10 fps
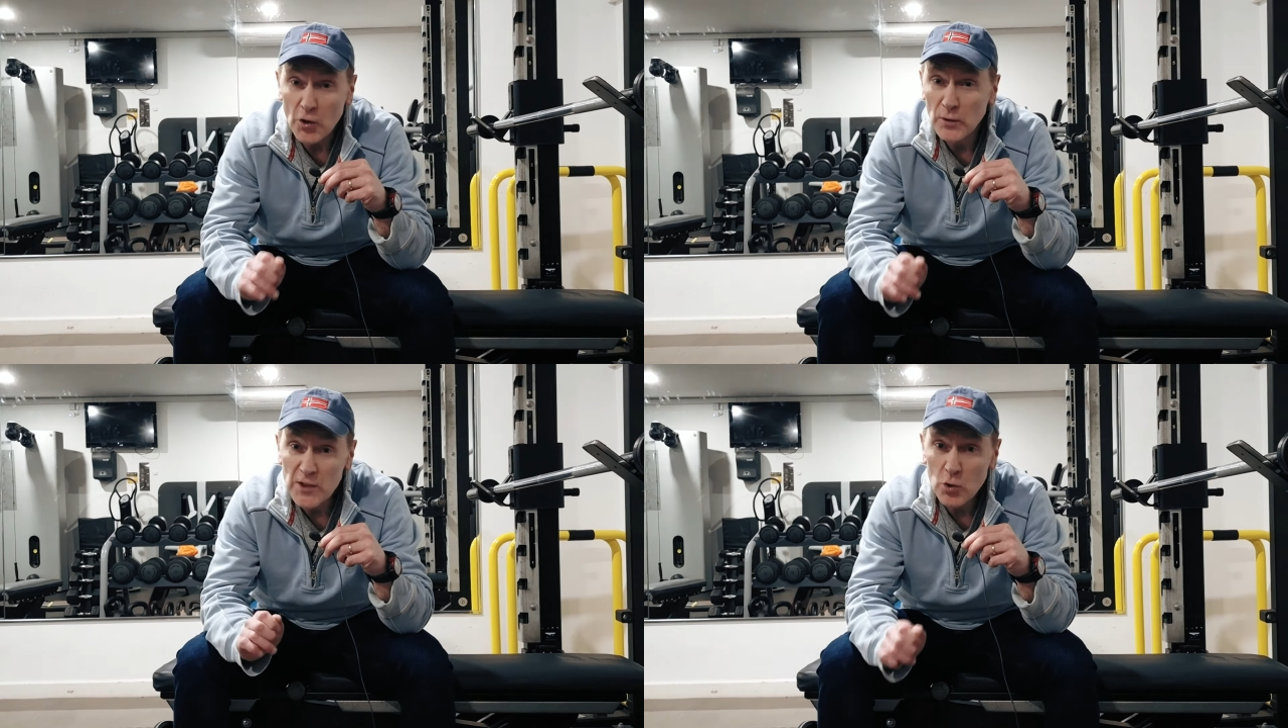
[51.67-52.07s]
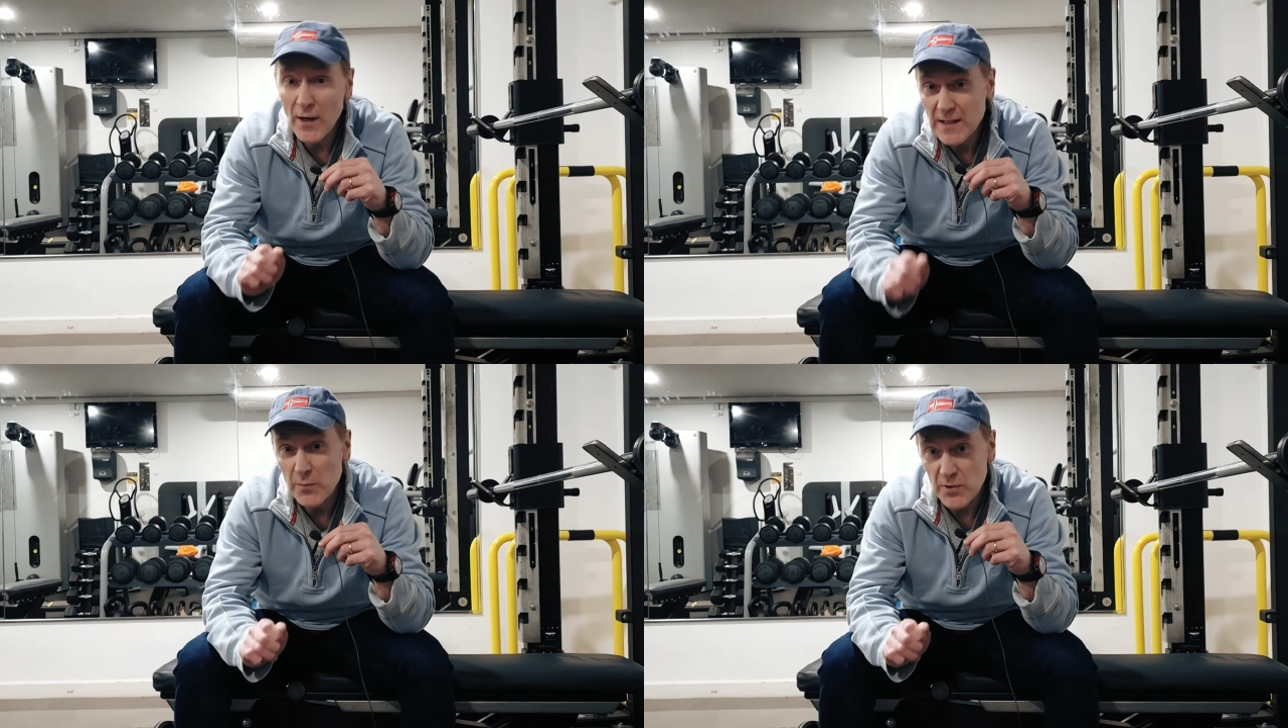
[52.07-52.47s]
only
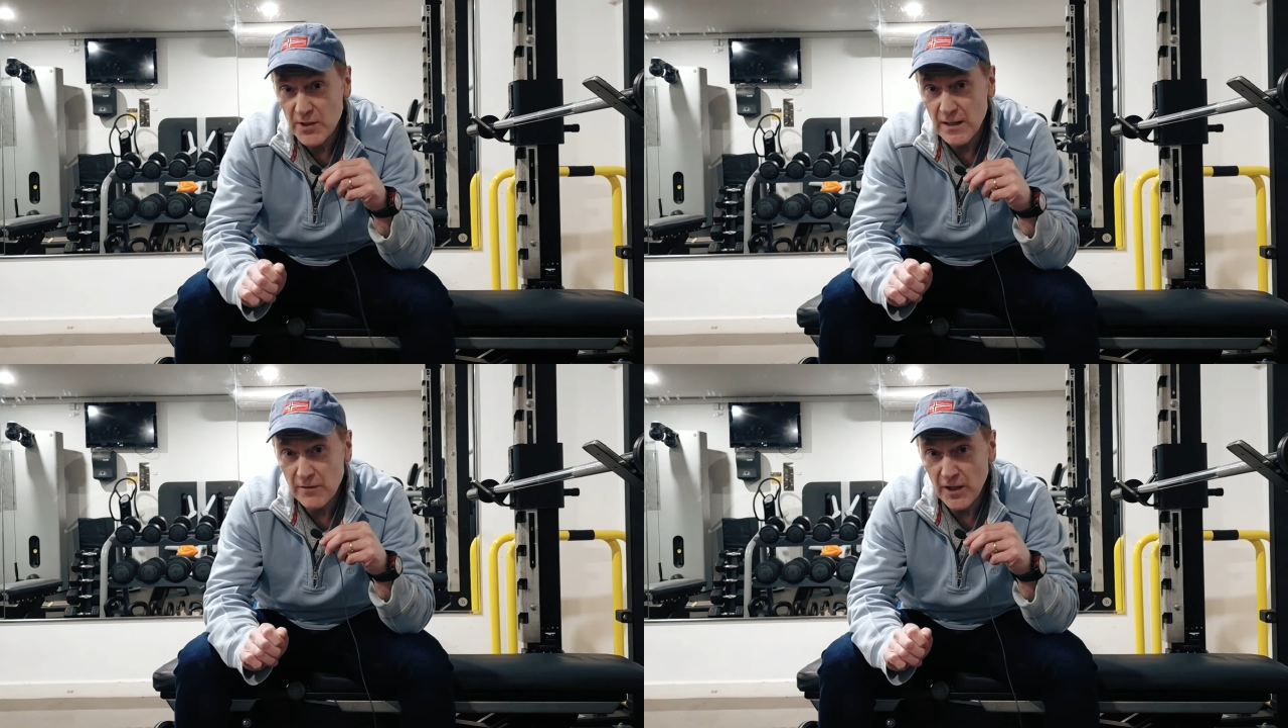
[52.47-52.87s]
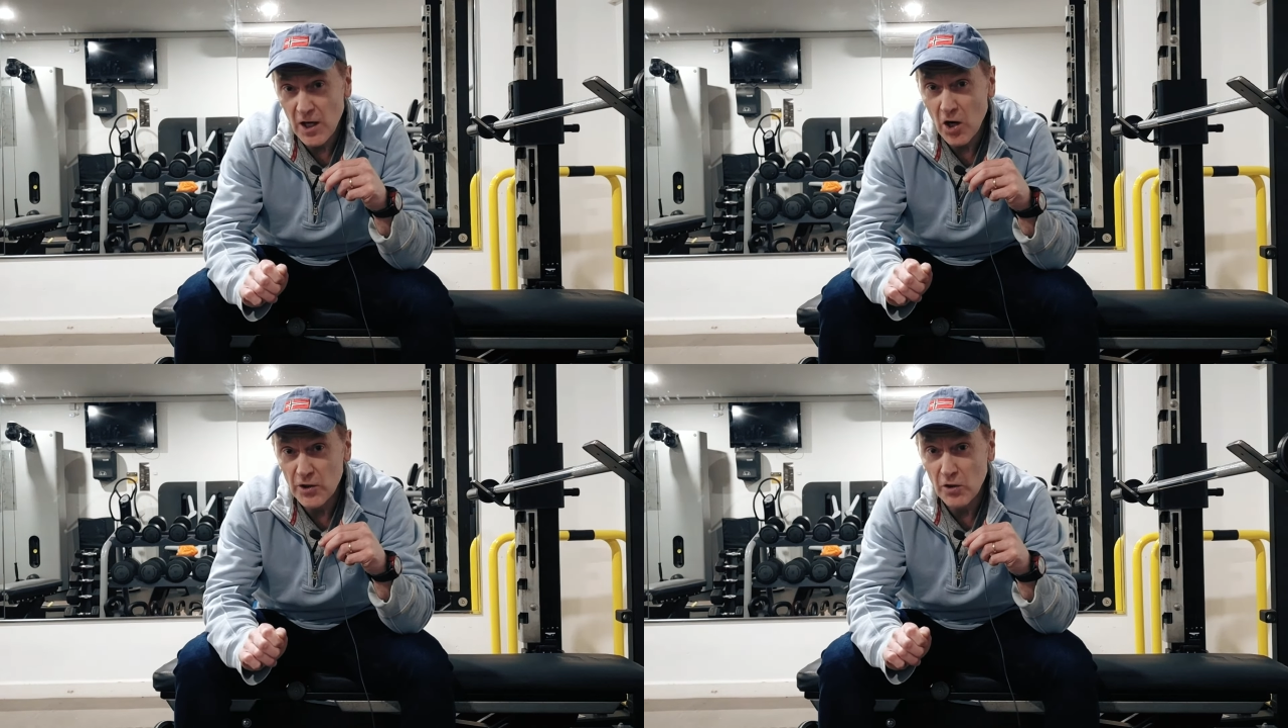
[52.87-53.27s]
20% of the
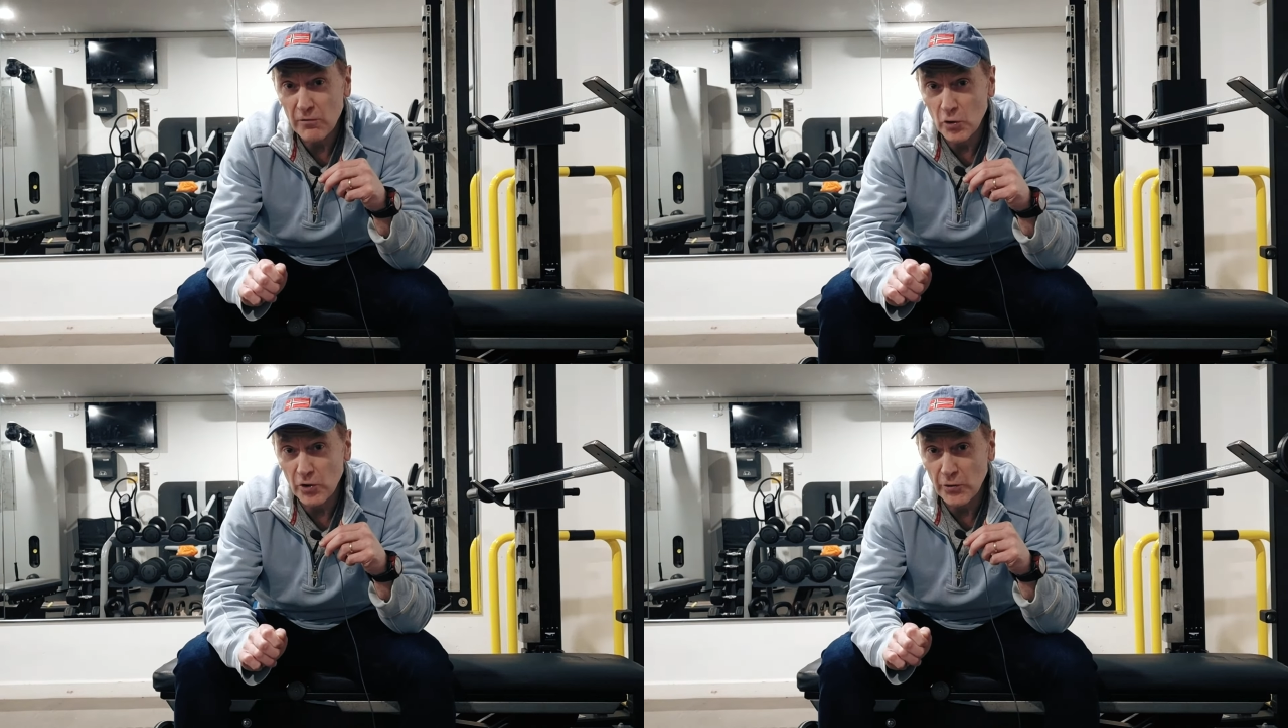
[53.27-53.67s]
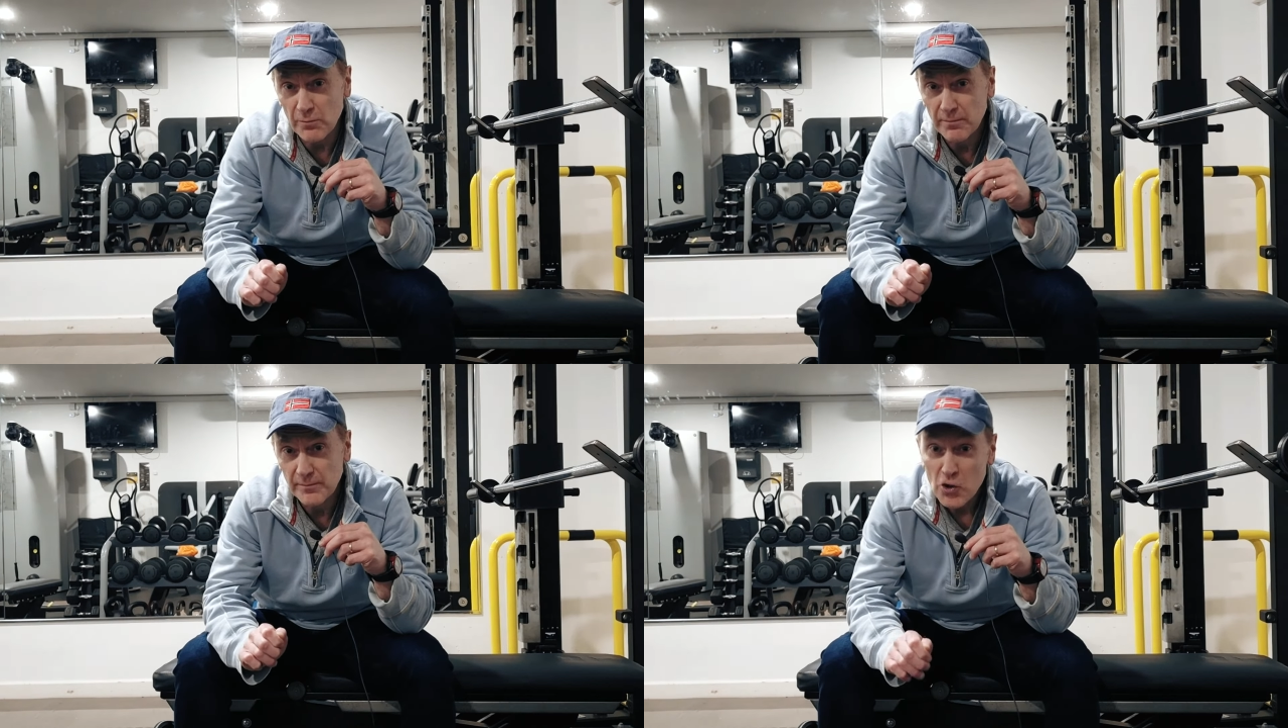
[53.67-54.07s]
cardio volume